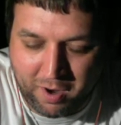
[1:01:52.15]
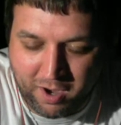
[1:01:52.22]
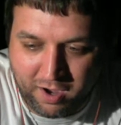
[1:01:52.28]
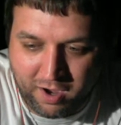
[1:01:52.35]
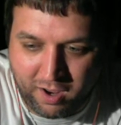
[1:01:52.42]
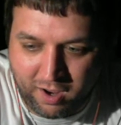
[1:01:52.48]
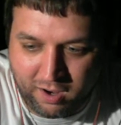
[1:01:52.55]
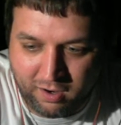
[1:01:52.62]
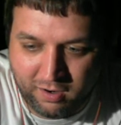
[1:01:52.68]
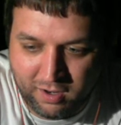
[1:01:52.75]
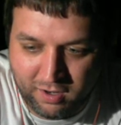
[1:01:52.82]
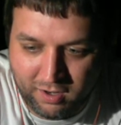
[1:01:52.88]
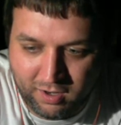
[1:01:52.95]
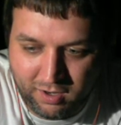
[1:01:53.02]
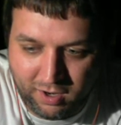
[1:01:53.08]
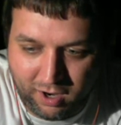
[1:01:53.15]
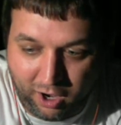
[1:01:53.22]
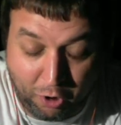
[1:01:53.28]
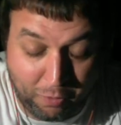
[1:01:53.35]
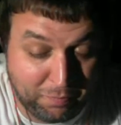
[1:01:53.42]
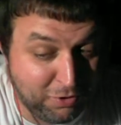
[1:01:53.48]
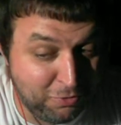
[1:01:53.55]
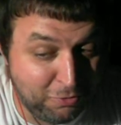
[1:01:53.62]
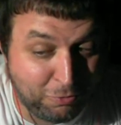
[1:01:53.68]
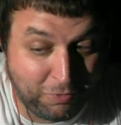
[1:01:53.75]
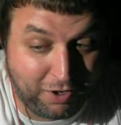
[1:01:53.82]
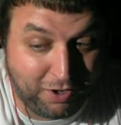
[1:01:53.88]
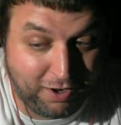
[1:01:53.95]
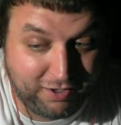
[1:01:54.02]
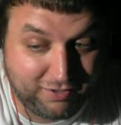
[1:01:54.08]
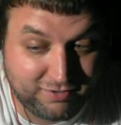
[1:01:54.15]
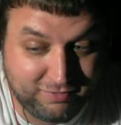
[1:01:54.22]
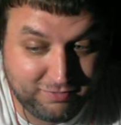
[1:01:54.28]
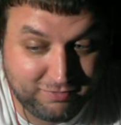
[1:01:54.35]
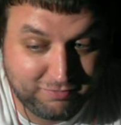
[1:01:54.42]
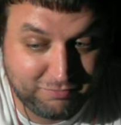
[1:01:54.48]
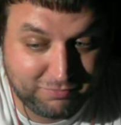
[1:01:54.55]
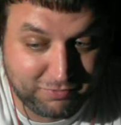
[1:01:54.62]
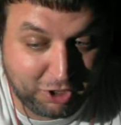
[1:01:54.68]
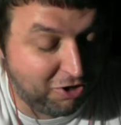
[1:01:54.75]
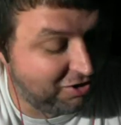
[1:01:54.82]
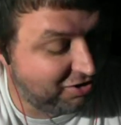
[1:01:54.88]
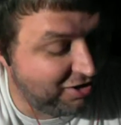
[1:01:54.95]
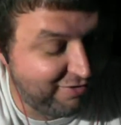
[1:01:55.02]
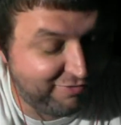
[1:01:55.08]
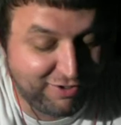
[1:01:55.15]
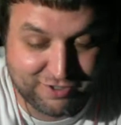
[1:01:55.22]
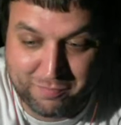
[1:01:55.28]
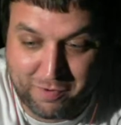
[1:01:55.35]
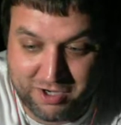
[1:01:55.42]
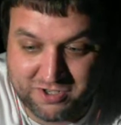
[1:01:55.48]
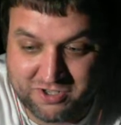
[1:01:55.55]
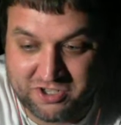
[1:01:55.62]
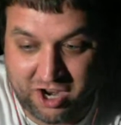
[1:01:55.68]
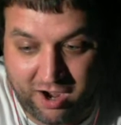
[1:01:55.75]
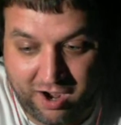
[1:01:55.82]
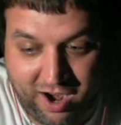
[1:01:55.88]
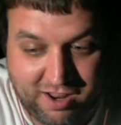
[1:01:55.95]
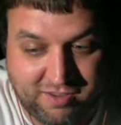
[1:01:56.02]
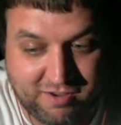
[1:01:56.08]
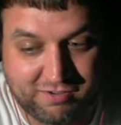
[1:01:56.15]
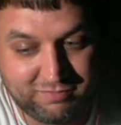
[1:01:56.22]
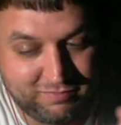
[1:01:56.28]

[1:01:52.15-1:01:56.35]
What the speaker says: And I hope you learn to love it as much as John and I do.